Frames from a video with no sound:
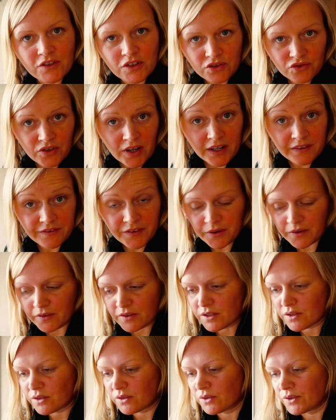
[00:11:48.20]
just tried phoning
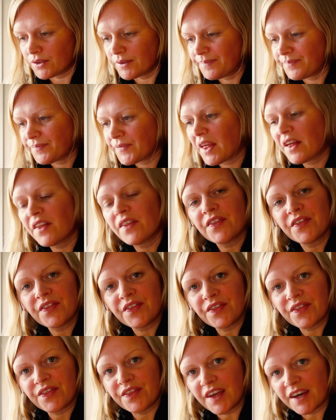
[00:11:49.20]
the school.
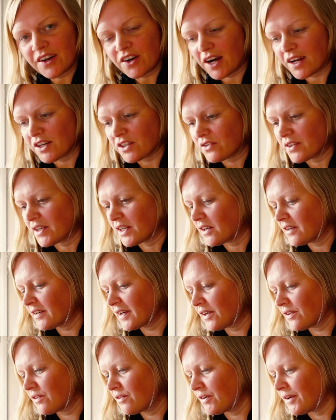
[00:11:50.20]
They're not answering, I can't
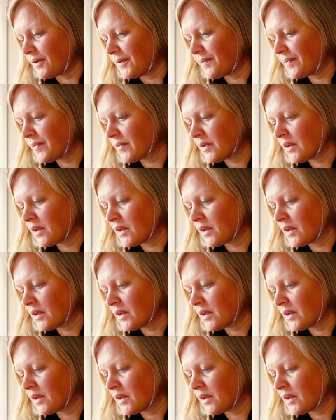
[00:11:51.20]
get through.